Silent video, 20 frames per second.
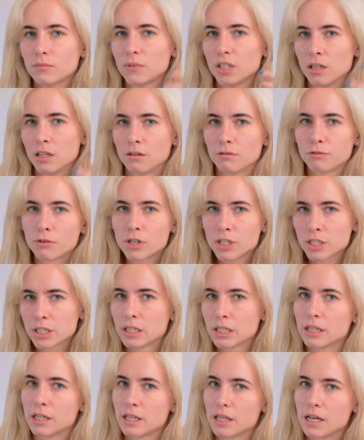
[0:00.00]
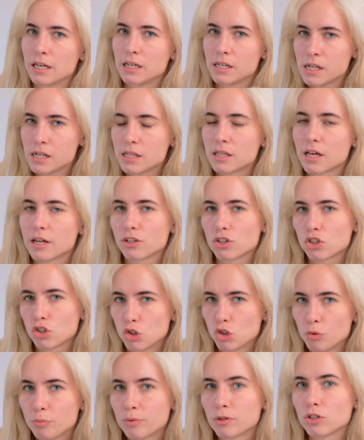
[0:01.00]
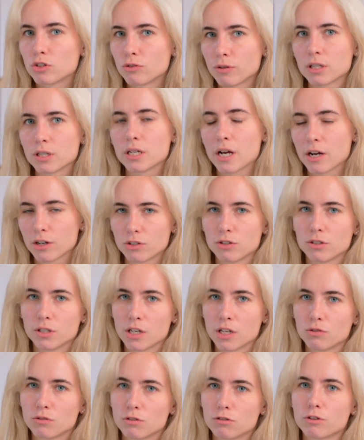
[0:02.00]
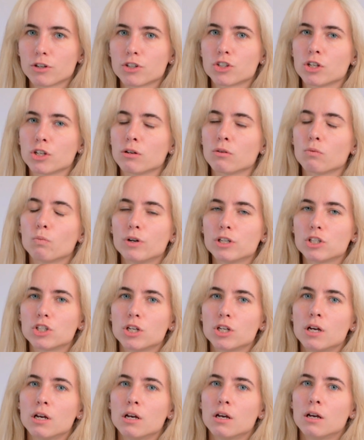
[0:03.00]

unfortunately, they need that super strict exercise restriction, which